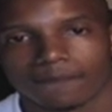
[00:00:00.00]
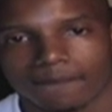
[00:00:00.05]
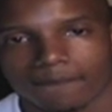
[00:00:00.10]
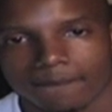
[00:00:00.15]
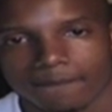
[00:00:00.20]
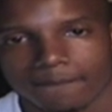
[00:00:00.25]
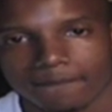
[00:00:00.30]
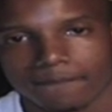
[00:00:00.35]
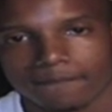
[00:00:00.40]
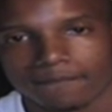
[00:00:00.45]

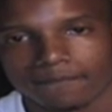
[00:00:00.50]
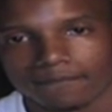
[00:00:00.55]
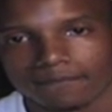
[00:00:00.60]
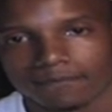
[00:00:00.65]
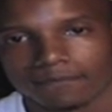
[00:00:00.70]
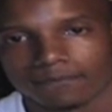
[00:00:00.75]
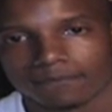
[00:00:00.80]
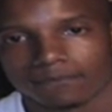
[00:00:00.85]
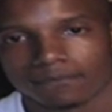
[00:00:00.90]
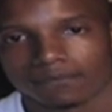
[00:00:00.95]

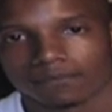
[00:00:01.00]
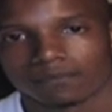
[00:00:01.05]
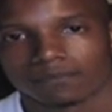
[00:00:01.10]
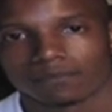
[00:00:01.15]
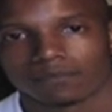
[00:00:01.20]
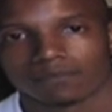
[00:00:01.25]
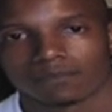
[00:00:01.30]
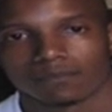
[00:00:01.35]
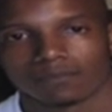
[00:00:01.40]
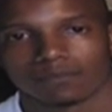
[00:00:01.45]

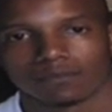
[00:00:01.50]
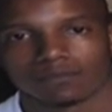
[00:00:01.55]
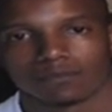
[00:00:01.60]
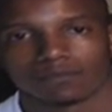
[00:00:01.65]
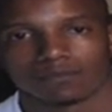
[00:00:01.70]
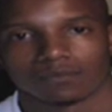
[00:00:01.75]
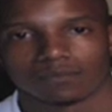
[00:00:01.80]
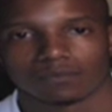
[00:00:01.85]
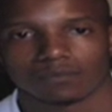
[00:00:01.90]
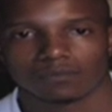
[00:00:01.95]

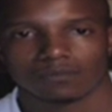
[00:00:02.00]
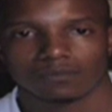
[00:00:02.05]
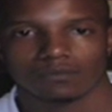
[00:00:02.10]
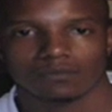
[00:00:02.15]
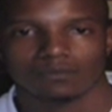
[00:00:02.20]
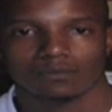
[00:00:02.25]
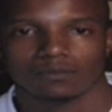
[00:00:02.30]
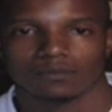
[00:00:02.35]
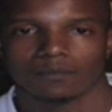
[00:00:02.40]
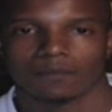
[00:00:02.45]

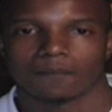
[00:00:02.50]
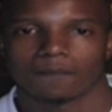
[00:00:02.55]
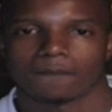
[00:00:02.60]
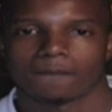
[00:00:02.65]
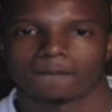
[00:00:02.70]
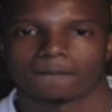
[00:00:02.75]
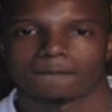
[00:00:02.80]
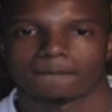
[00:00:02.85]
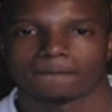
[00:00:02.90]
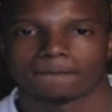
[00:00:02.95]

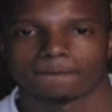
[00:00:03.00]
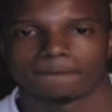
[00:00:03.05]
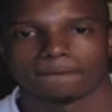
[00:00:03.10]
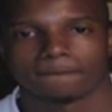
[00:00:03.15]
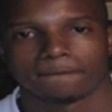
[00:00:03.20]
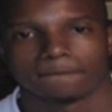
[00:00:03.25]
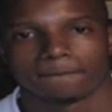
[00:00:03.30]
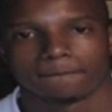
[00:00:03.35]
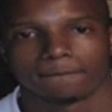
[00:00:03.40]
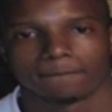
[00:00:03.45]

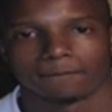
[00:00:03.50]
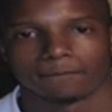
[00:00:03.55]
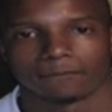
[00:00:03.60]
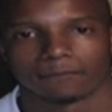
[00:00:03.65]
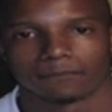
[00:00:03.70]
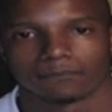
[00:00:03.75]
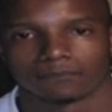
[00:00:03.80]
(silent)